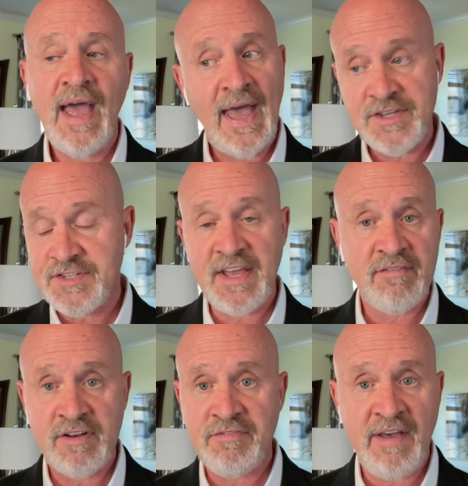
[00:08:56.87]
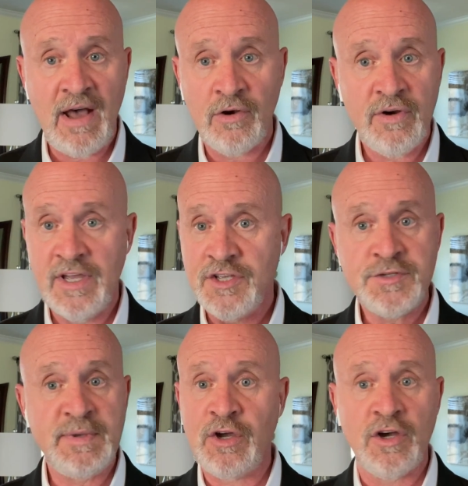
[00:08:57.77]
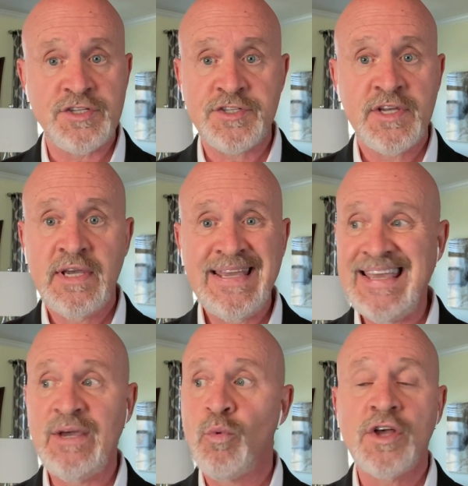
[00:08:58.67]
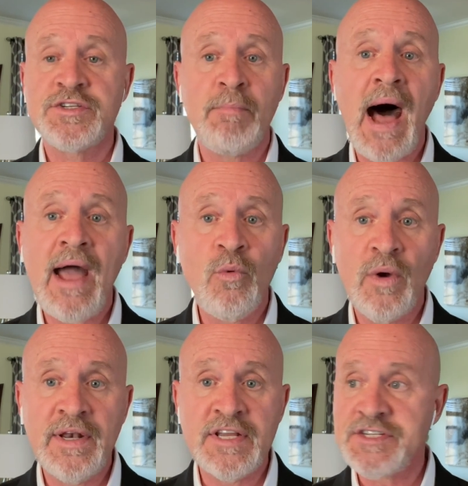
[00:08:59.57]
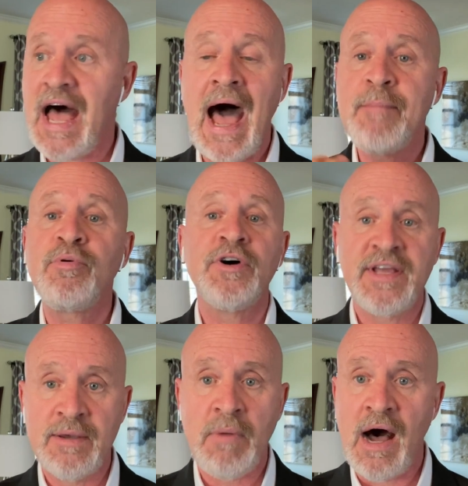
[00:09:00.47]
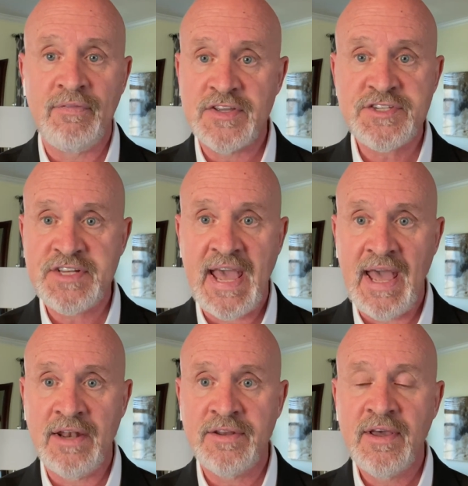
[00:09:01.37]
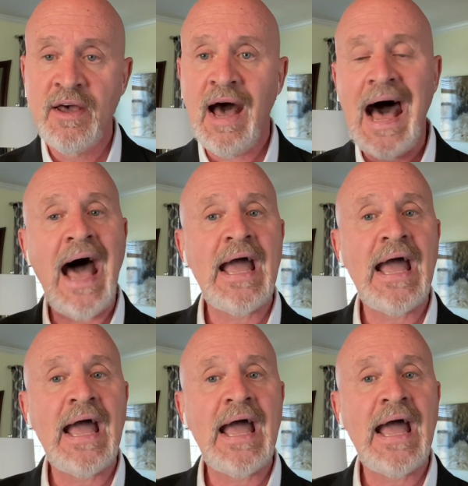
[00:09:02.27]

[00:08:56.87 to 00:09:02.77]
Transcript: as David Fowler is, because he was my witness, I put him on the stand, I